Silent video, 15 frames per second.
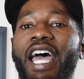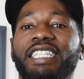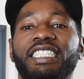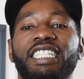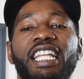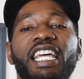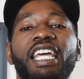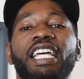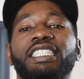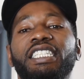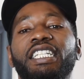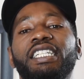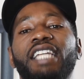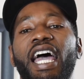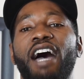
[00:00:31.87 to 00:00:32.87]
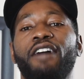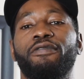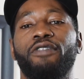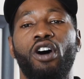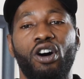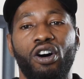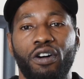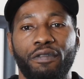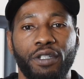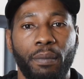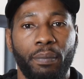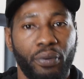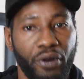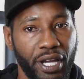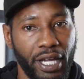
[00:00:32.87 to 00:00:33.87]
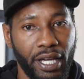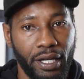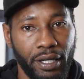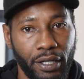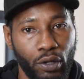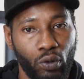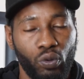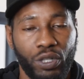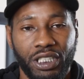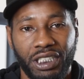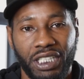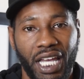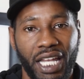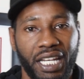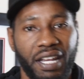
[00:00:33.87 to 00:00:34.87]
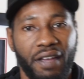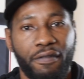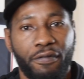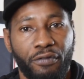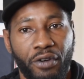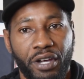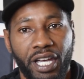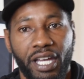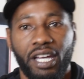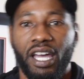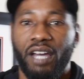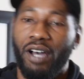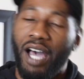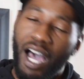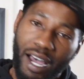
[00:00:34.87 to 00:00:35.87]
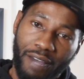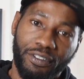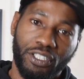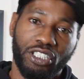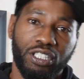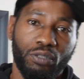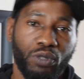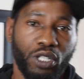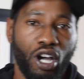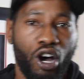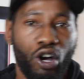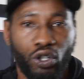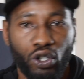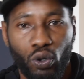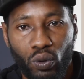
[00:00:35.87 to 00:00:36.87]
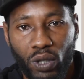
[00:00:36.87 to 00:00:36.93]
has led to the downfall of the brand. With Channing and Fred, obviously we all know,